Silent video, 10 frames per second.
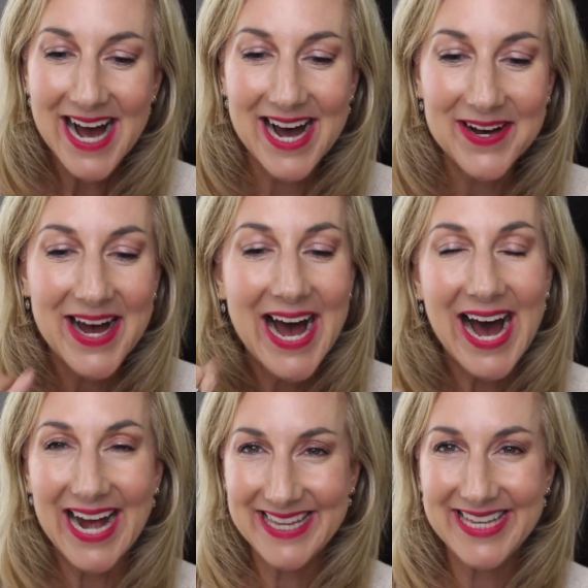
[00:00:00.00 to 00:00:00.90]
Oh,
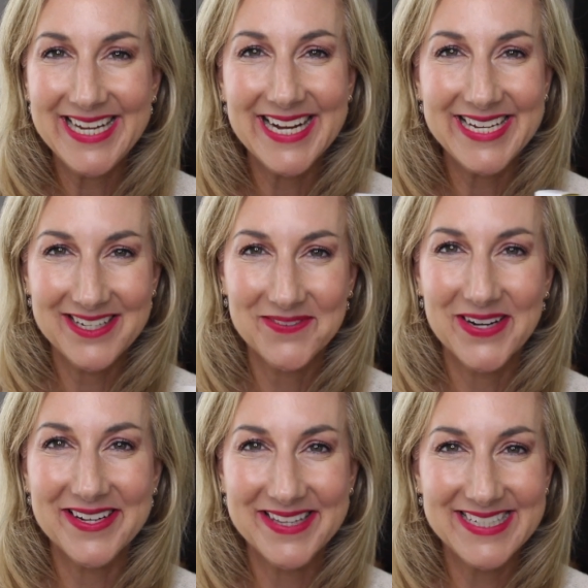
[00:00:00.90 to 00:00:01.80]
I think I could
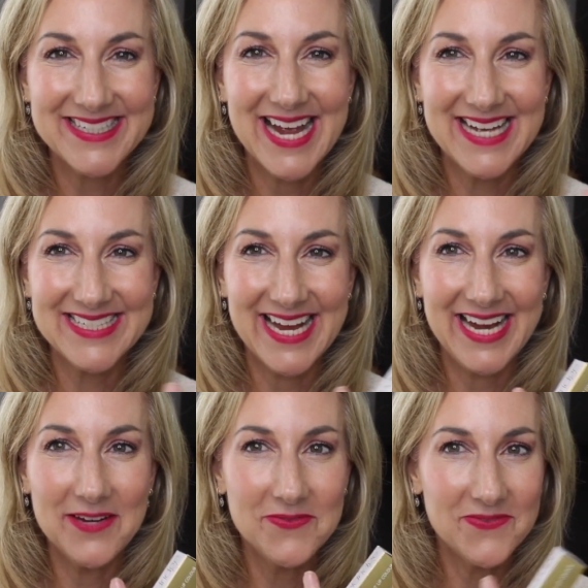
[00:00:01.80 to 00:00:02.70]
wear this as
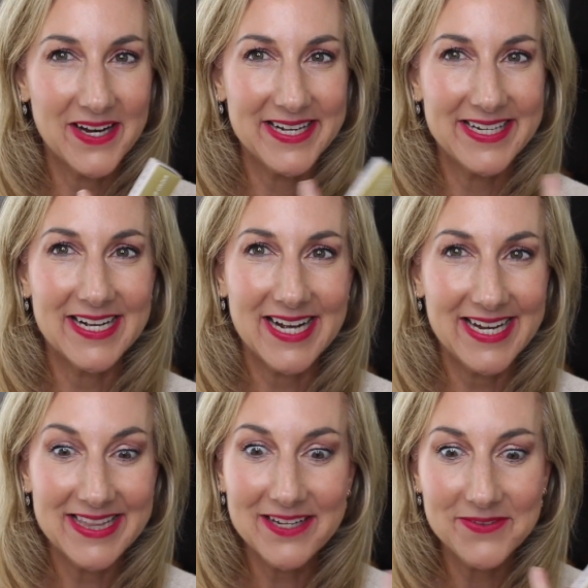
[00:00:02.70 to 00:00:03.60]
a fun,
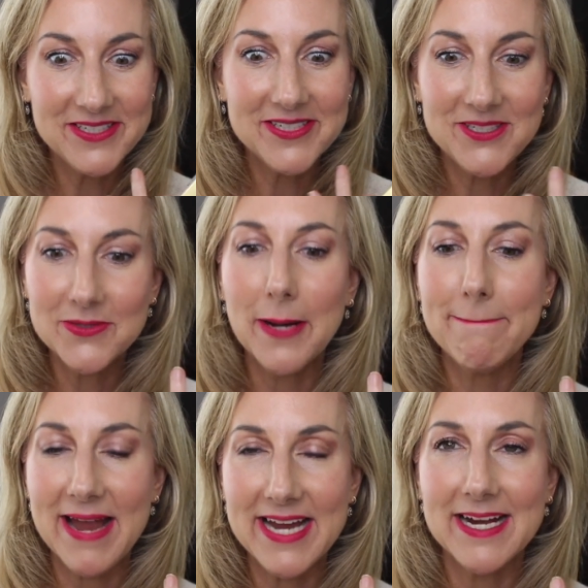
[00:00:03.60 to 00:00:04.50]
I think we should do a
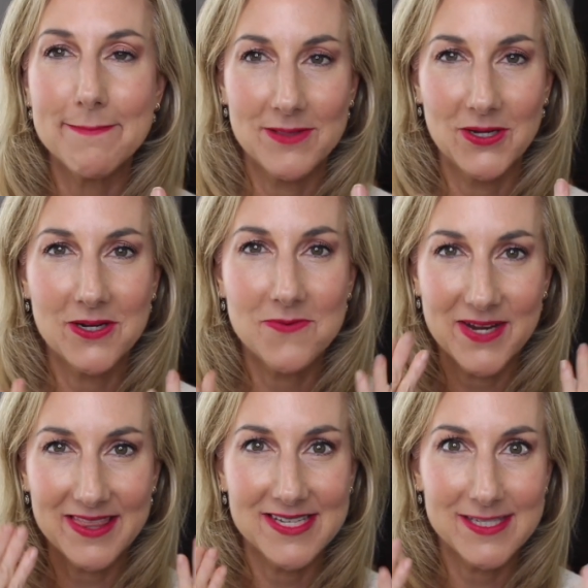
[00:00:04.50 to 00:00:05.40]
makeup look
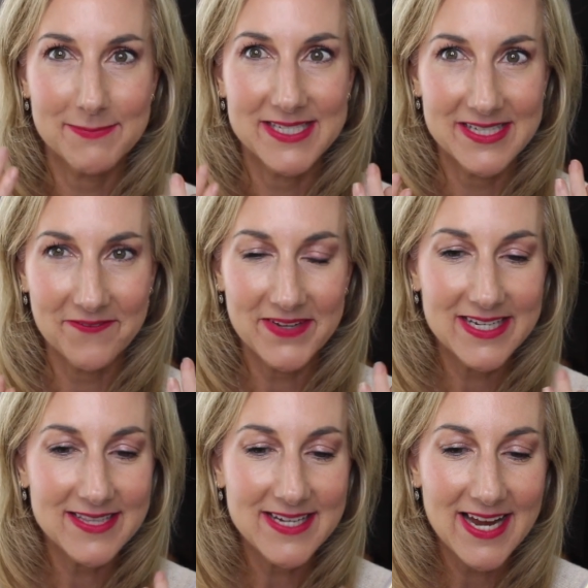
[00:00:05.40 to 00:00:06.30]
with this
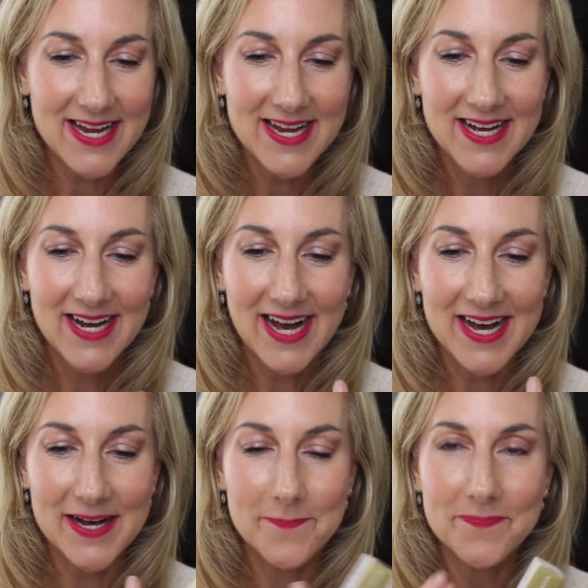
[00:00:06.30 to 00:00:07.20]
specifically
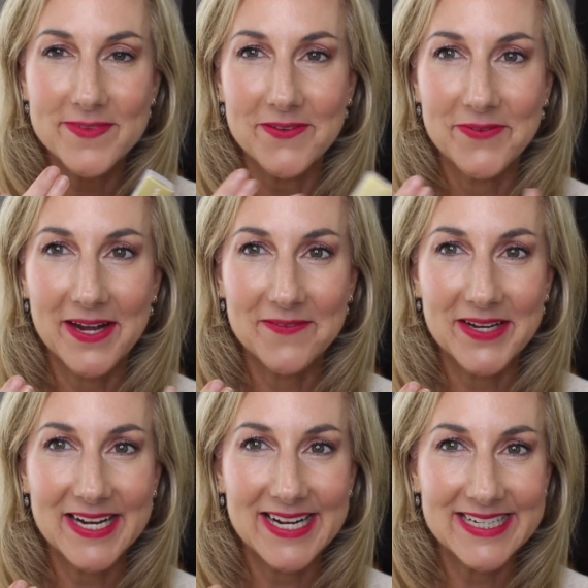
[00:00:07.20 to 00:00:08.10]
um, to have
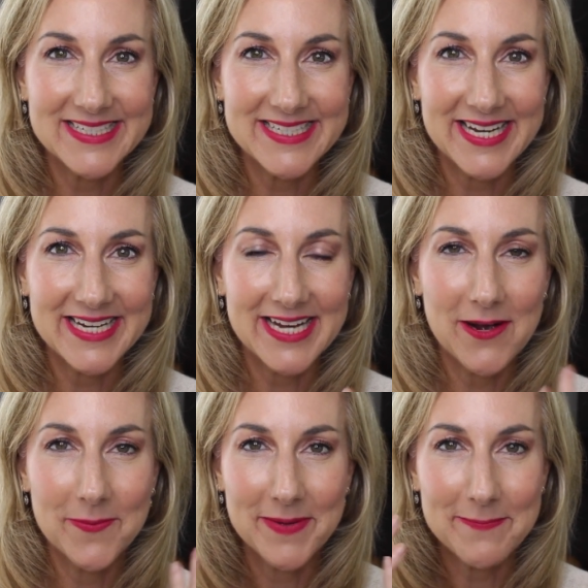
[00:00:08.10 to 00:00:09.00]
it kind of stand
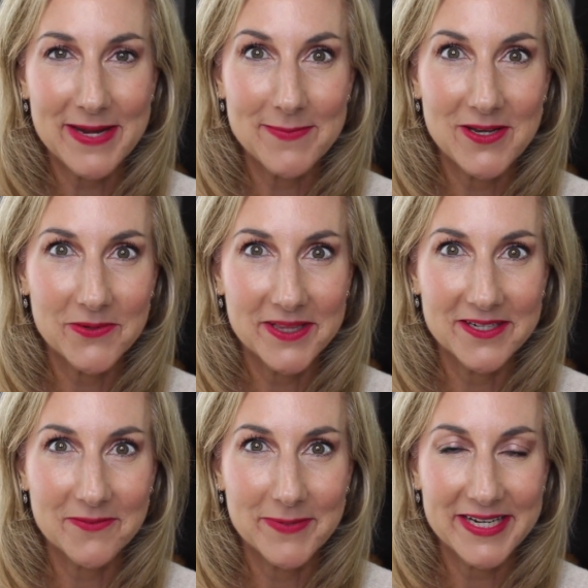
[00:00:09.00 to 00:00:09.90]
out, but maybe do a
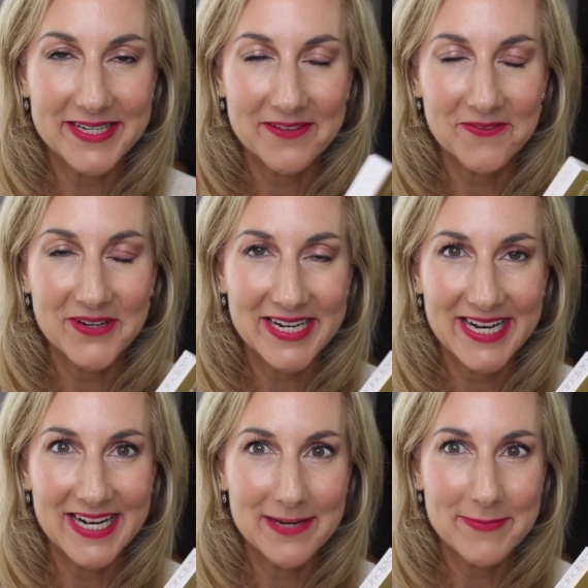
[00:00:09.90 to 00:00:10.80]
little bit different
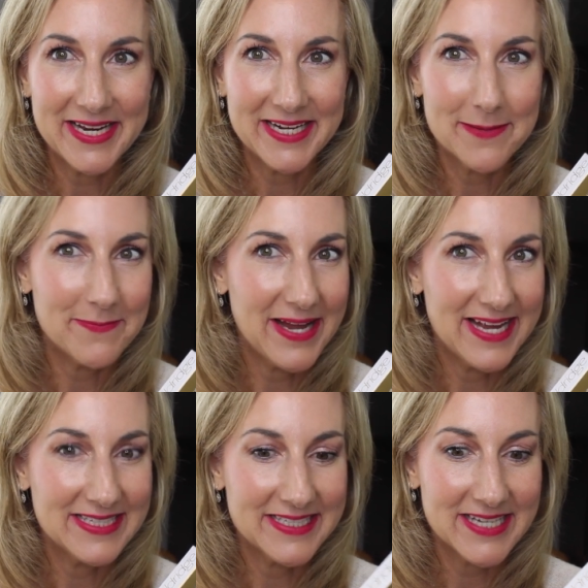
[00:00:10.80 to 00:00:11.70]
eye makeup
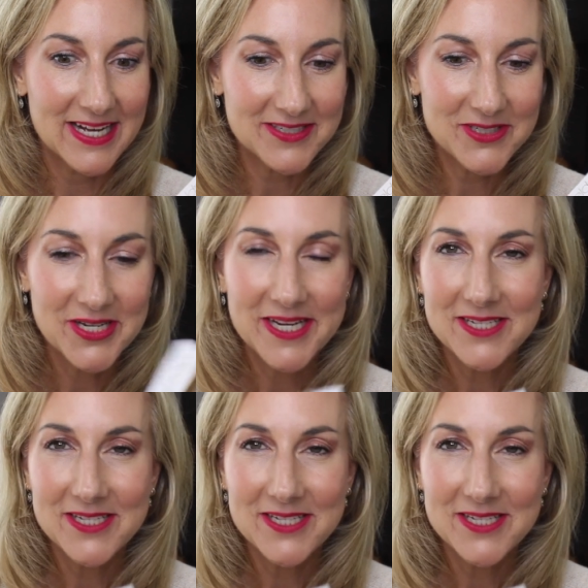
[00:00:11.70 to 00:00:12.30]
and such.